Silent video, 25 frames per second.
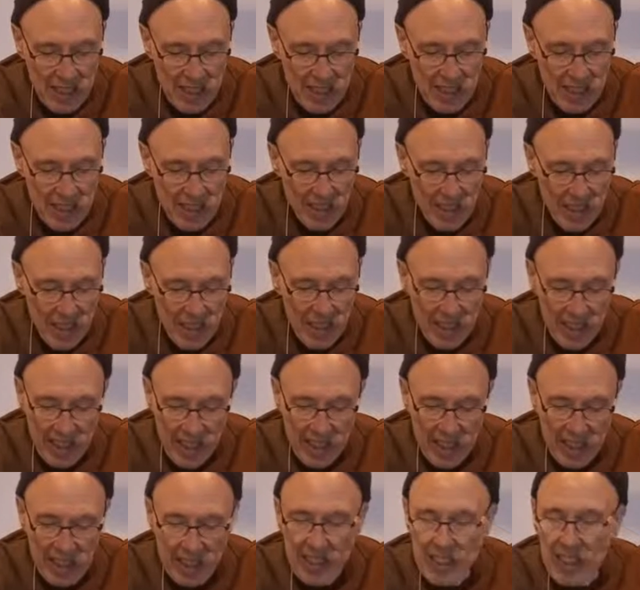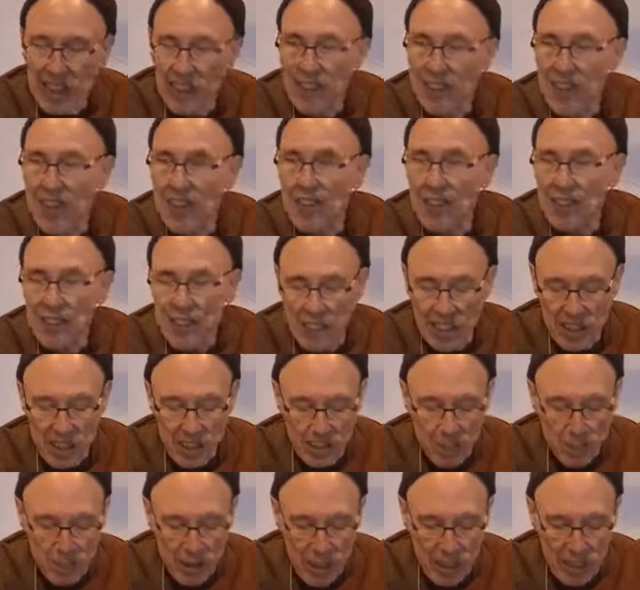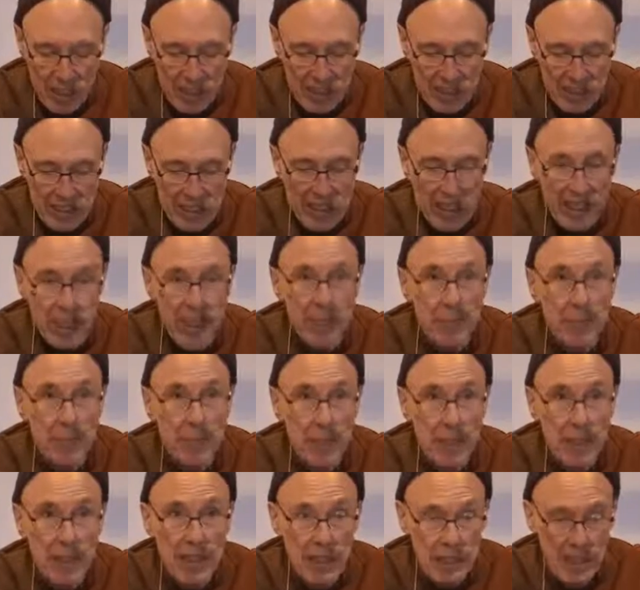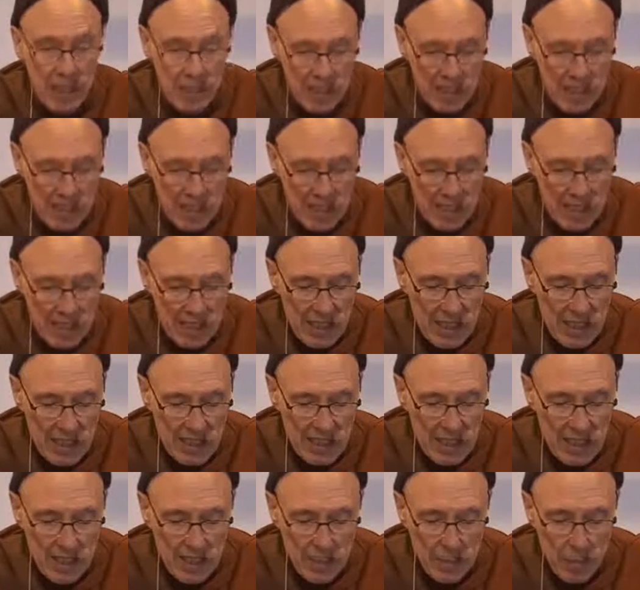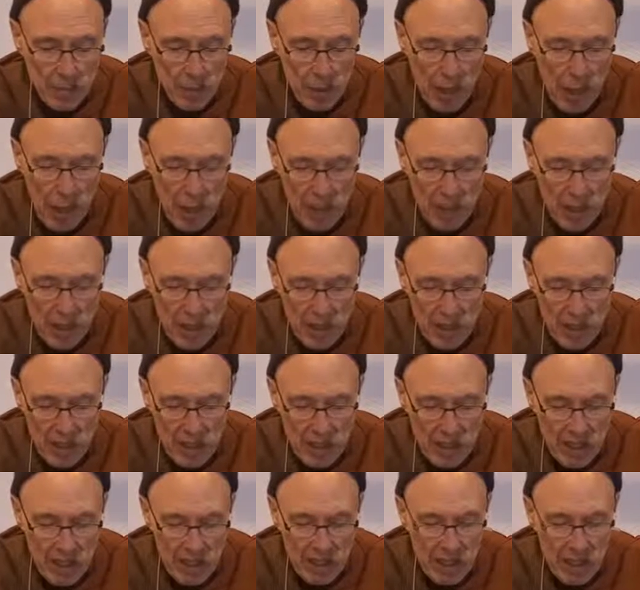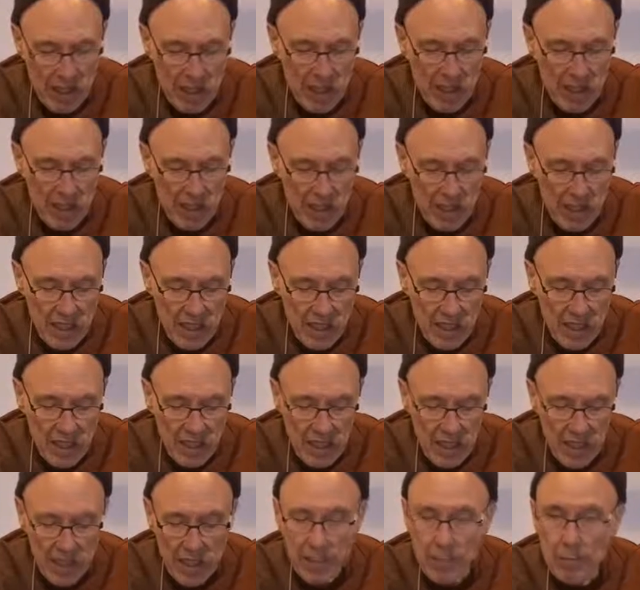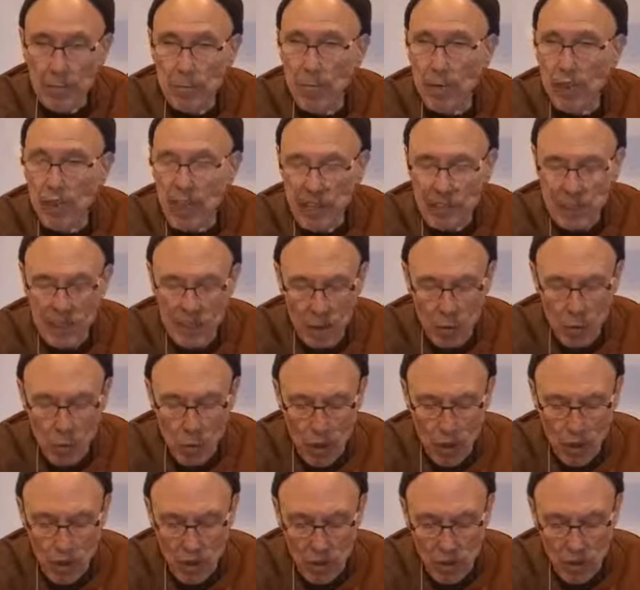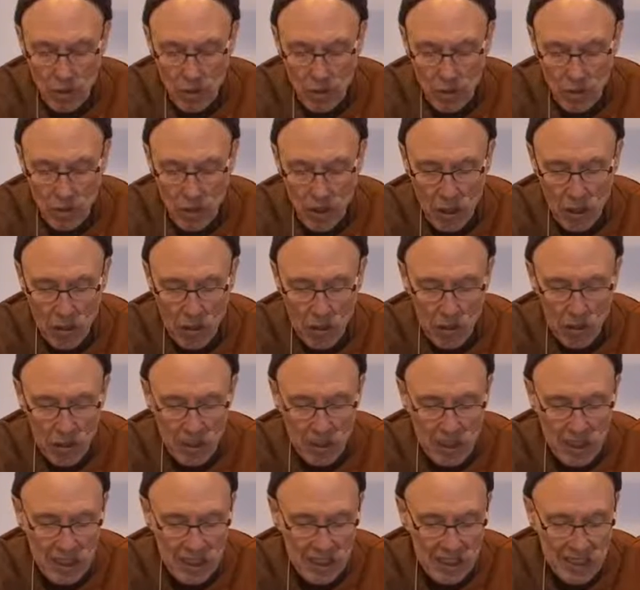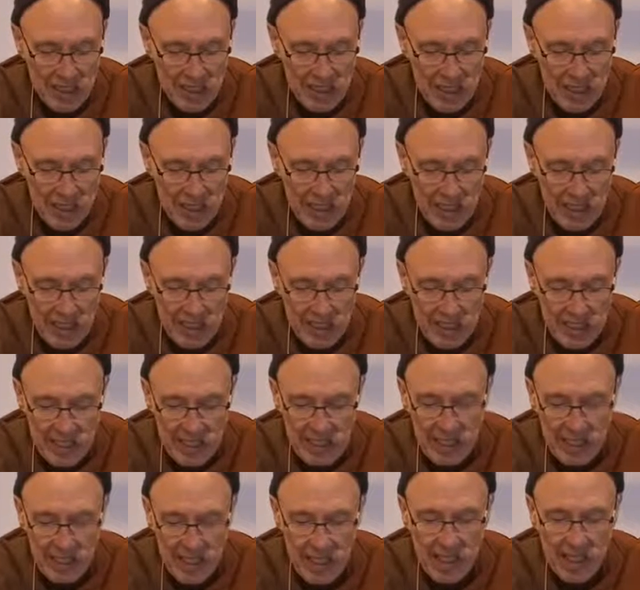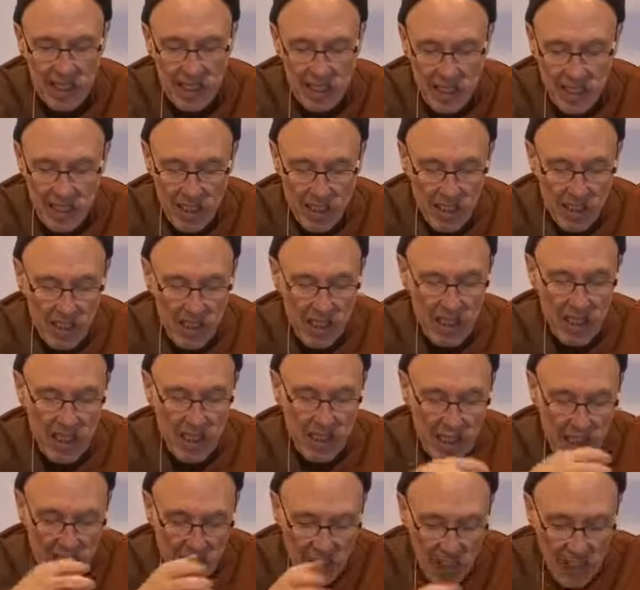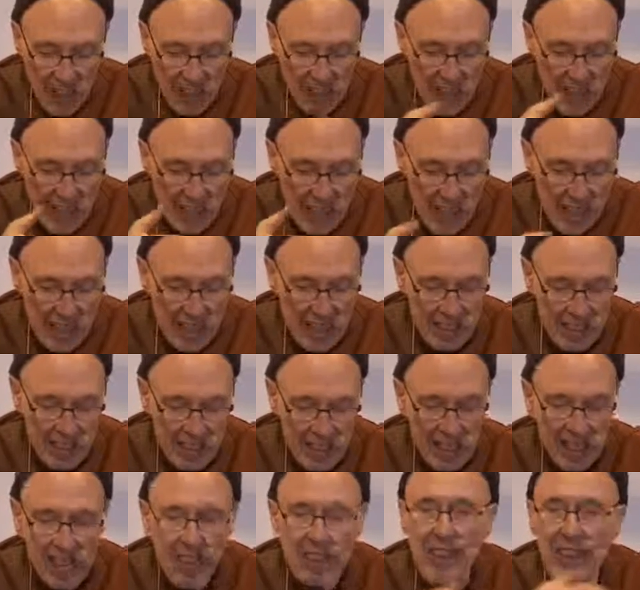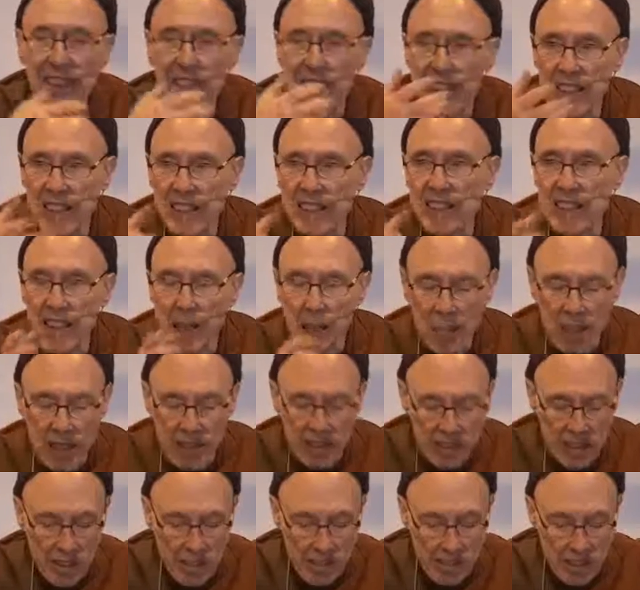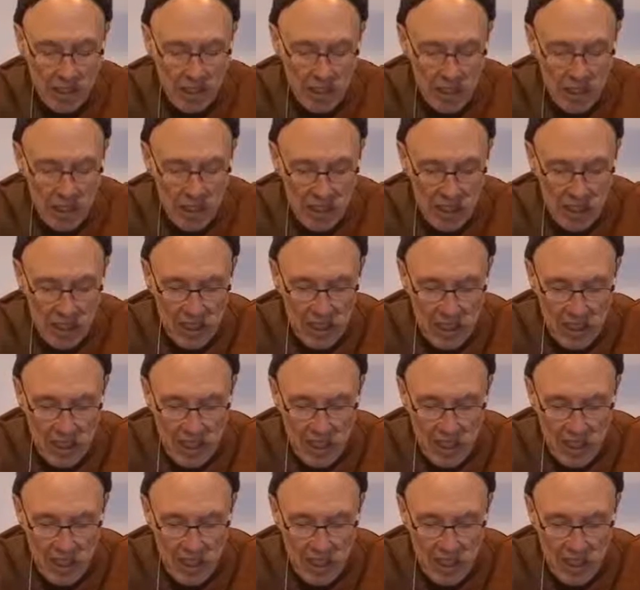And then Ananda explains to him. He says, Brahman, the Blessed One who knows and sees, the Arahat, the Sammasambuddha,